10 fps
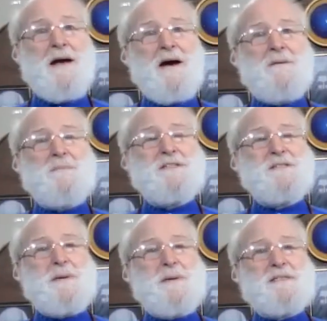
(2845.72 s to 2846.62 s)
come and
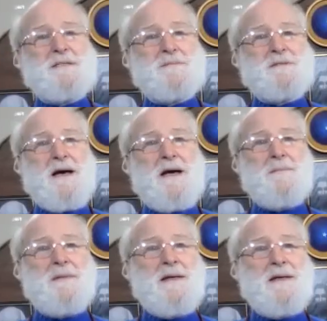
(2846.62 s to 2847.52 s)
spend some
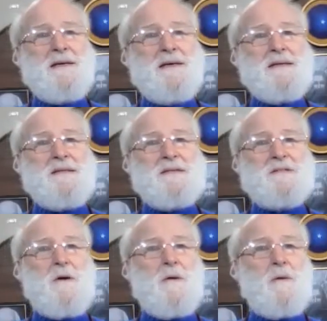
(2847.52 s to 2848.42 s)
time in this
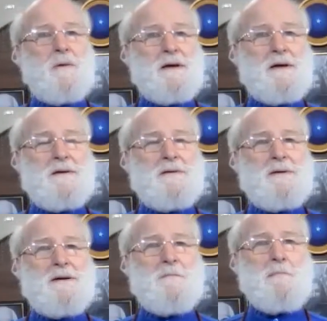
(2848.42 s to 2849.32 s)
holy
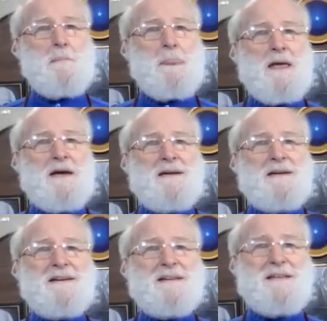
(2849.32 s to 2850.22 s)
country.
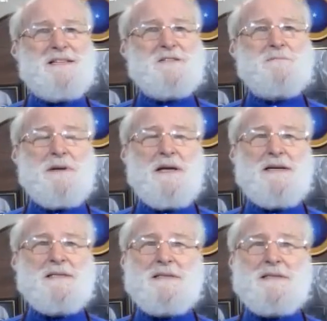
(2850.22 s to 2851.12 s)
This
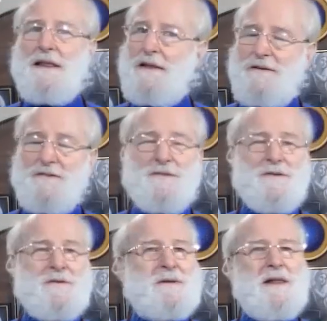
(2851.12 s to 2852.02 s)
place, there's
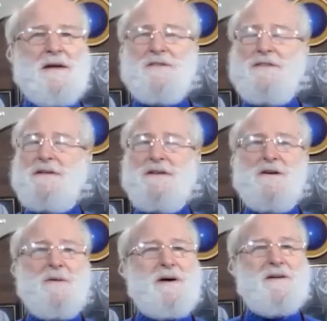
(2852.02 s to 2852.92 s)

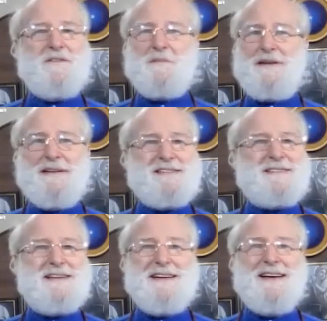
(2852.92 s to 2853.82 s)
no other
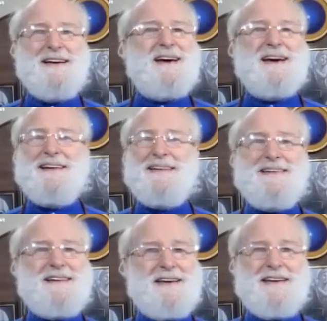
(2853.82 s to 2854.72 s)
place
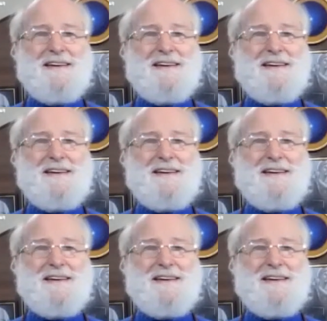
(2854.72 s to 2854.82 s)
like